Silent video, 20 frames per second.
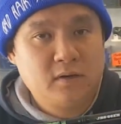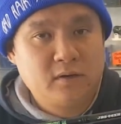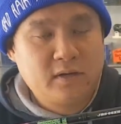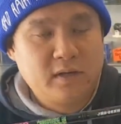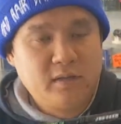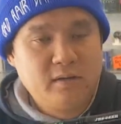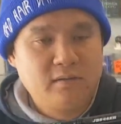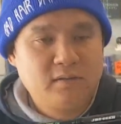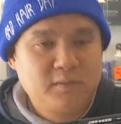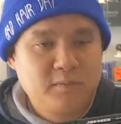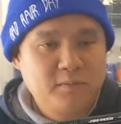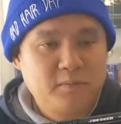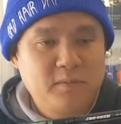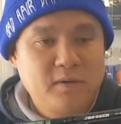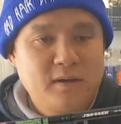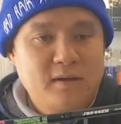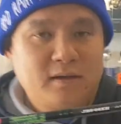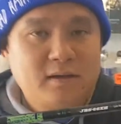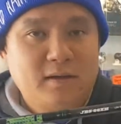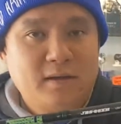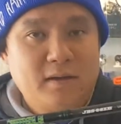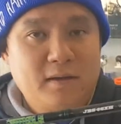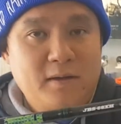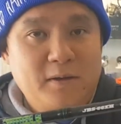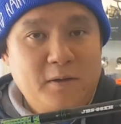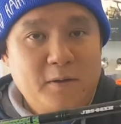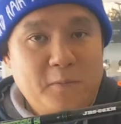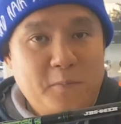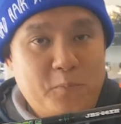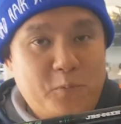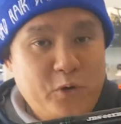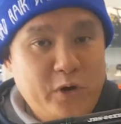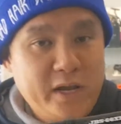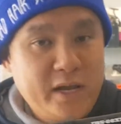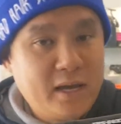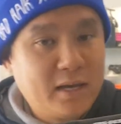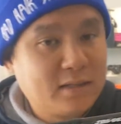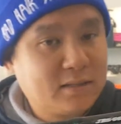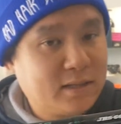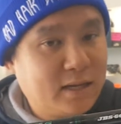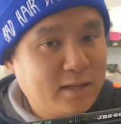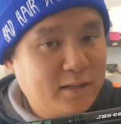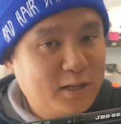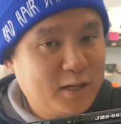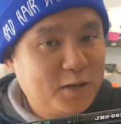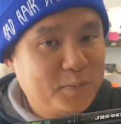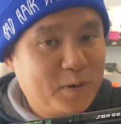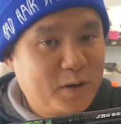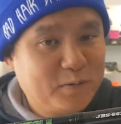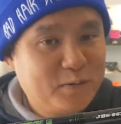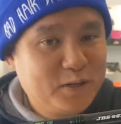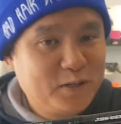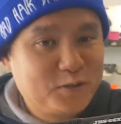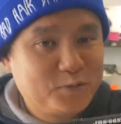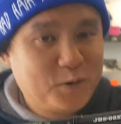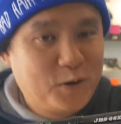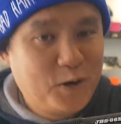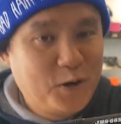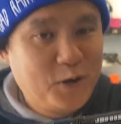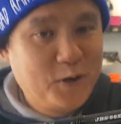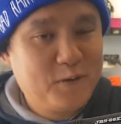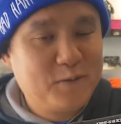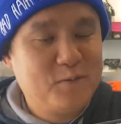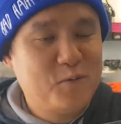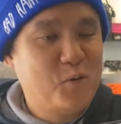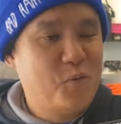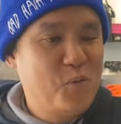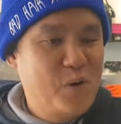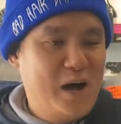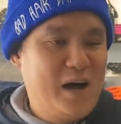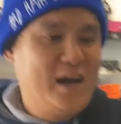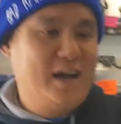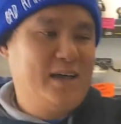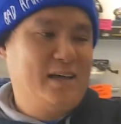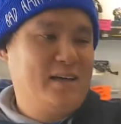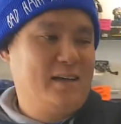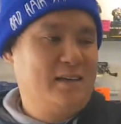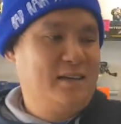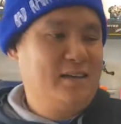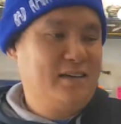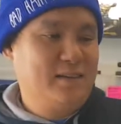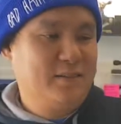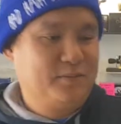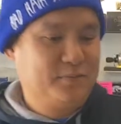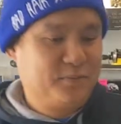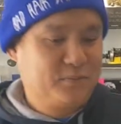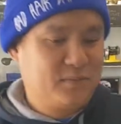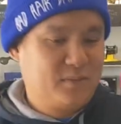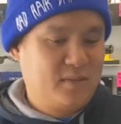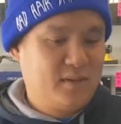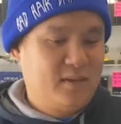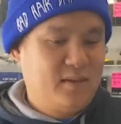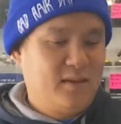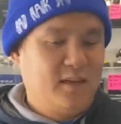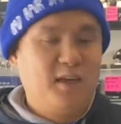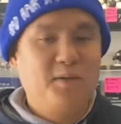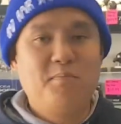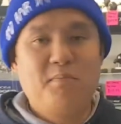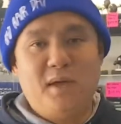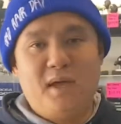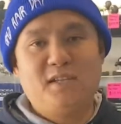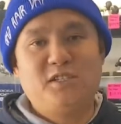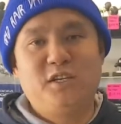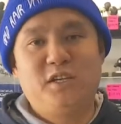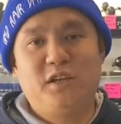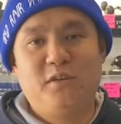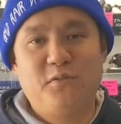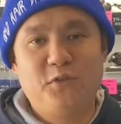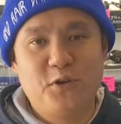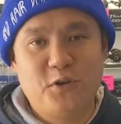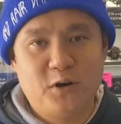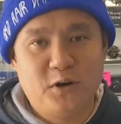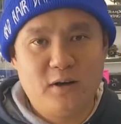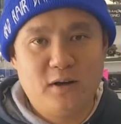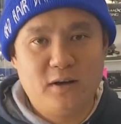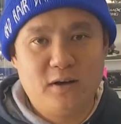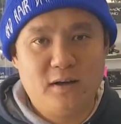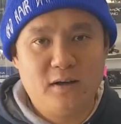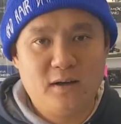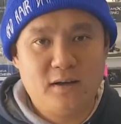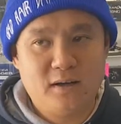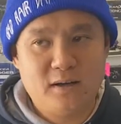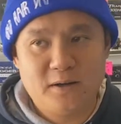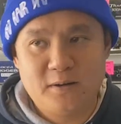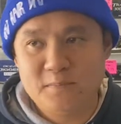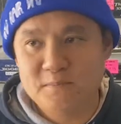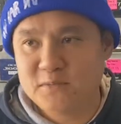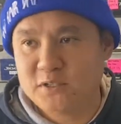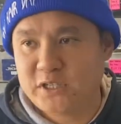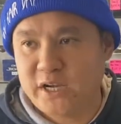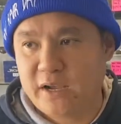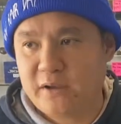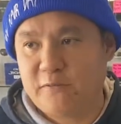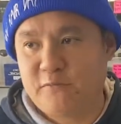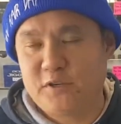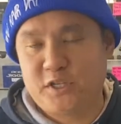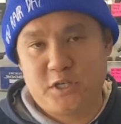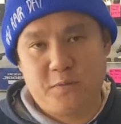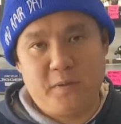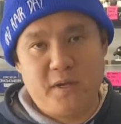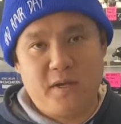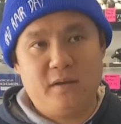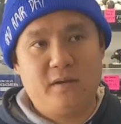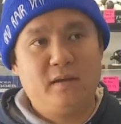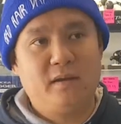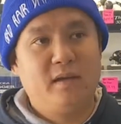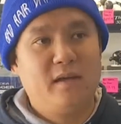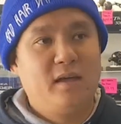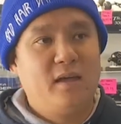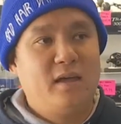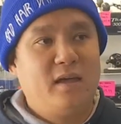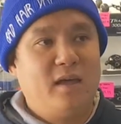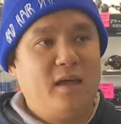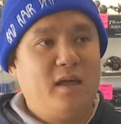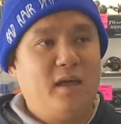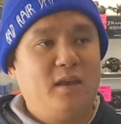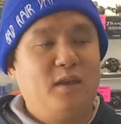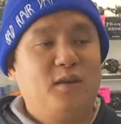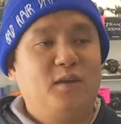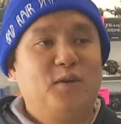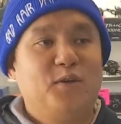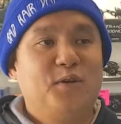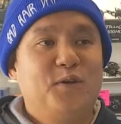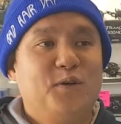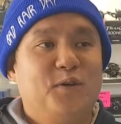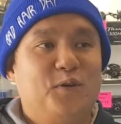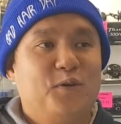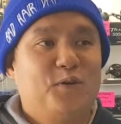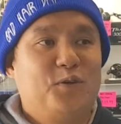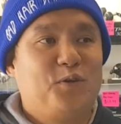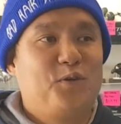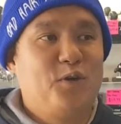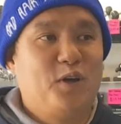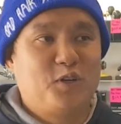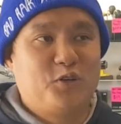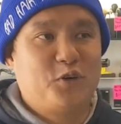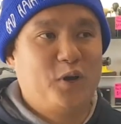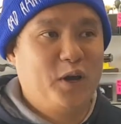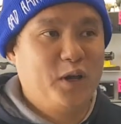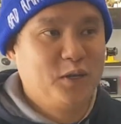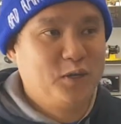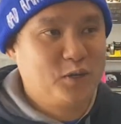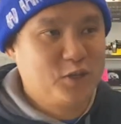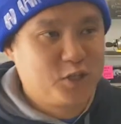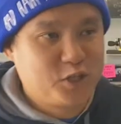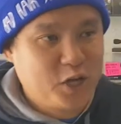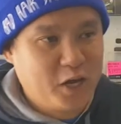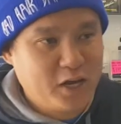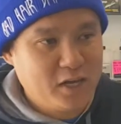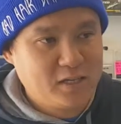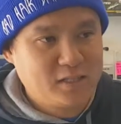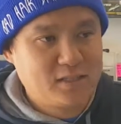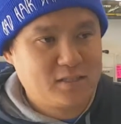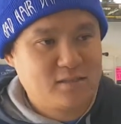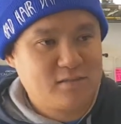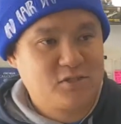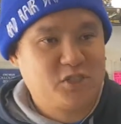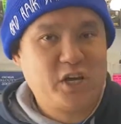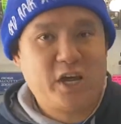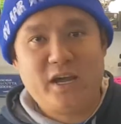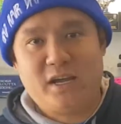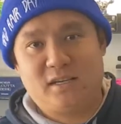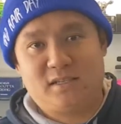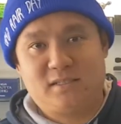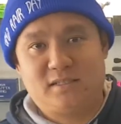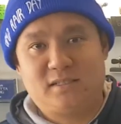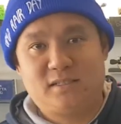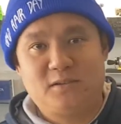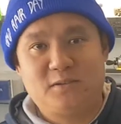okay. Pretty excited about this rod, why? Imagine if you're a jack fisherman and you're trying to chase jacks